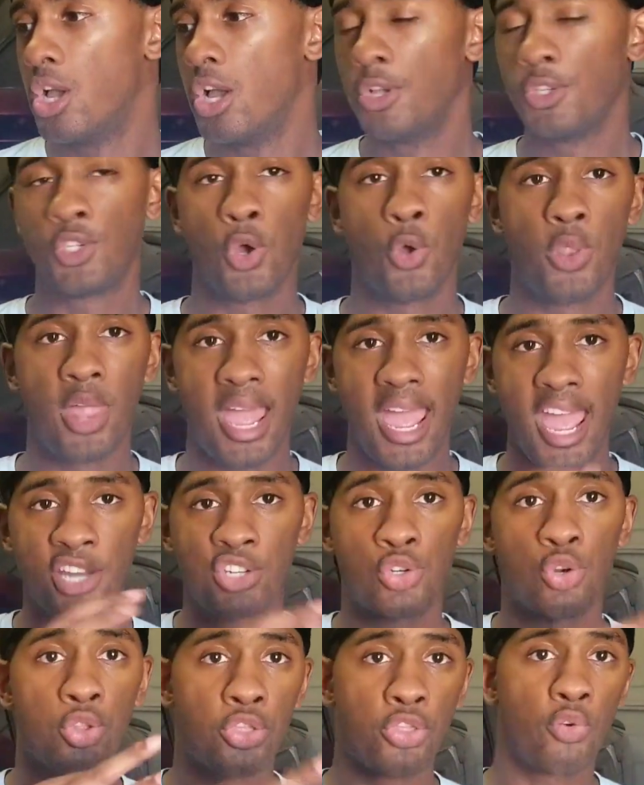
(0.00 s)
So the
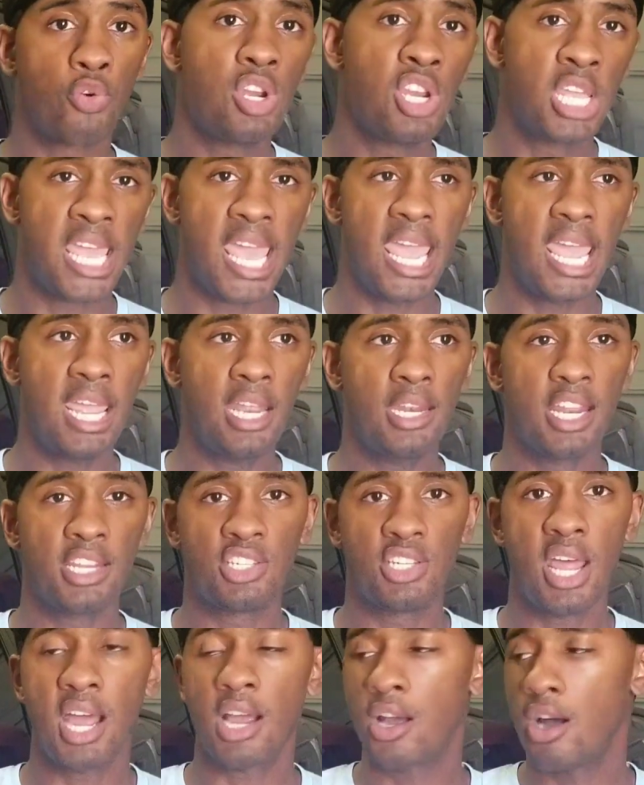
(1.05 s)
extra 3K that's
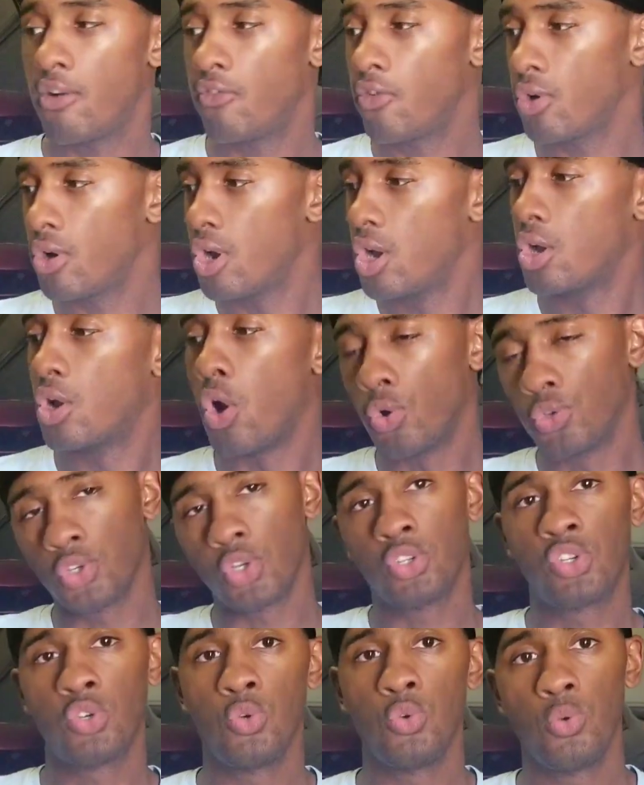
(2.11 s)
not covered goes
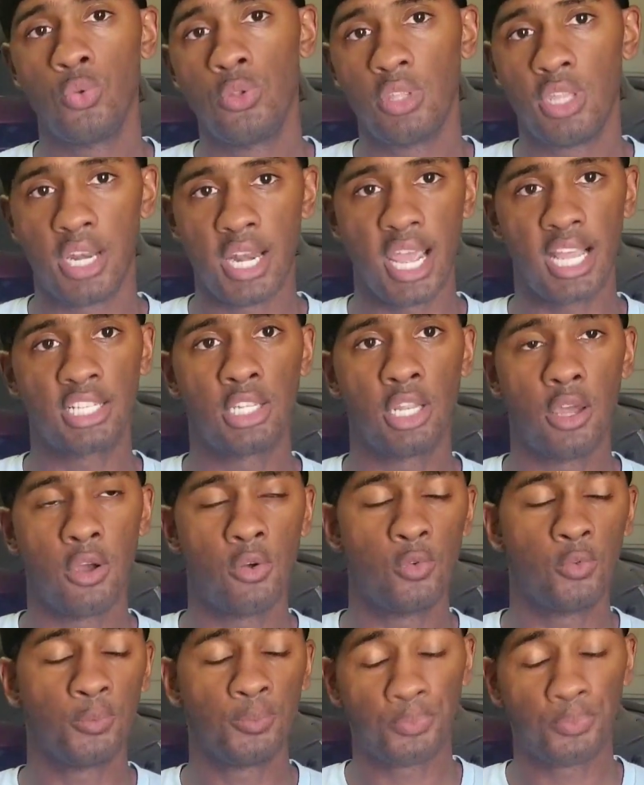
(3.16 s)
onto the next loan.